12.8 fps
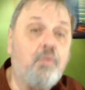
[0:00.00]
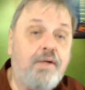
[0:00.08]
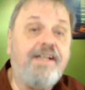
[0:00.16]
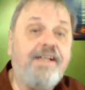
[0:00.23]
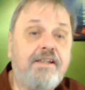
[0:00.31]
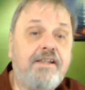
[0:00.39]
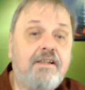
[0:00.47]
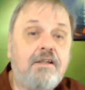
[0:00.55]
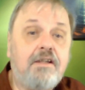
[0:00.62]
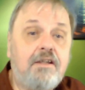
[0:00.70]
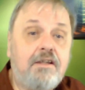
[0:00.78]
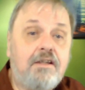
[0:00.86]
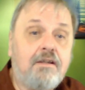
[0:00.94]
one a week,
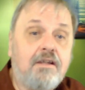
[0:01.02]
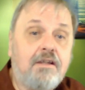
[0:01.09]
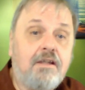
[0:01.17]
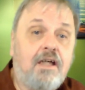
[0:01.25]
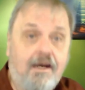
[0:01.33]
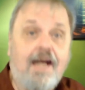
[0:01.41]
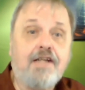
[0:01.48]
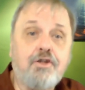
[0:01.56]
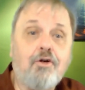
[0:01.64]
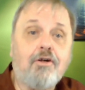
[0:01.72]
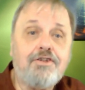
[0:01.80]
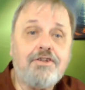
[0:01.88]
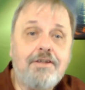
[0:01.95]
the crash
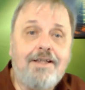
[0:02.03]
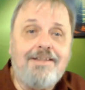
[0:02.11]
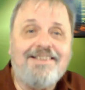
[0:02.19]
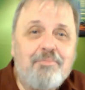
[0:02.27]
course,